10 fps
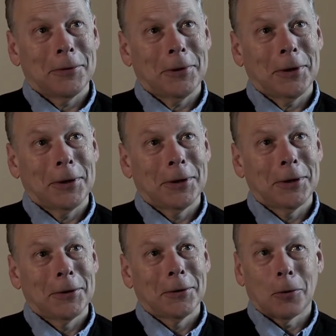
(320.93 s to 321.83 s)
okay?
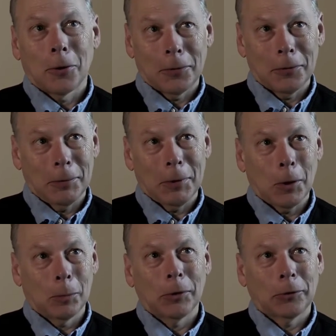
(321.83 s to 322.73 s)
All of them.
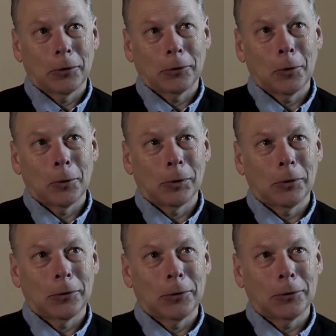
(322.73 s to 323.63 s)
Helplessness,
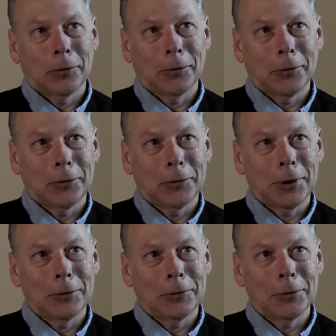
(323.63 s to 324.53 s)
hopelessness,
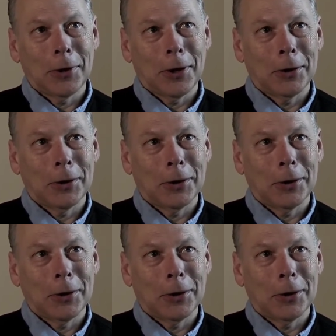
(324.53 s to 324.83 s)
dissociation,